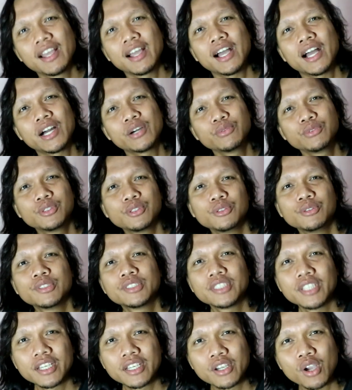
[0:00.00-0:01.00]
how to
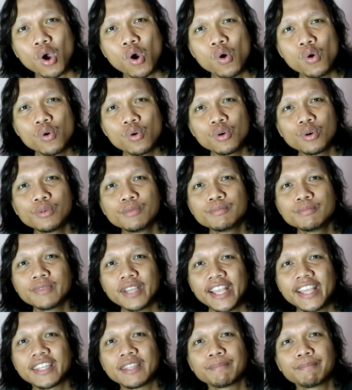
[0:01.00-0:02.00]
use a
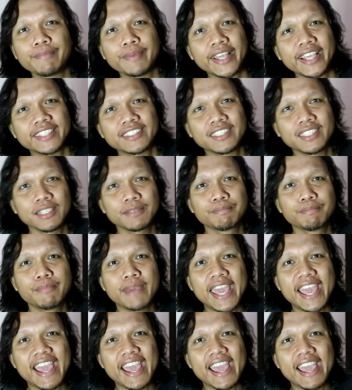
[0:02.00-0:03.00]
comb and a plastic
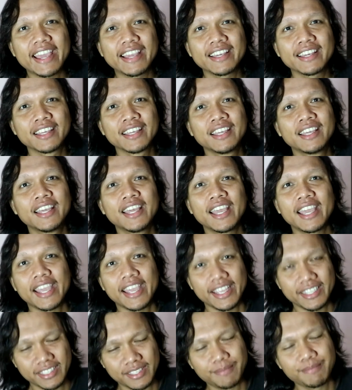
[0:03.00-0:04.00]
bag
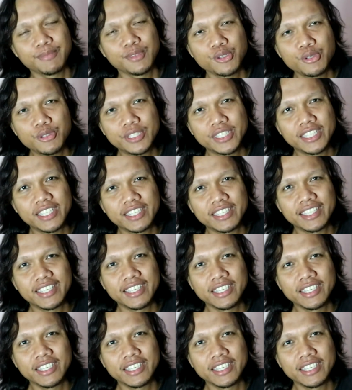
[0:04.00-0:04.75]
as music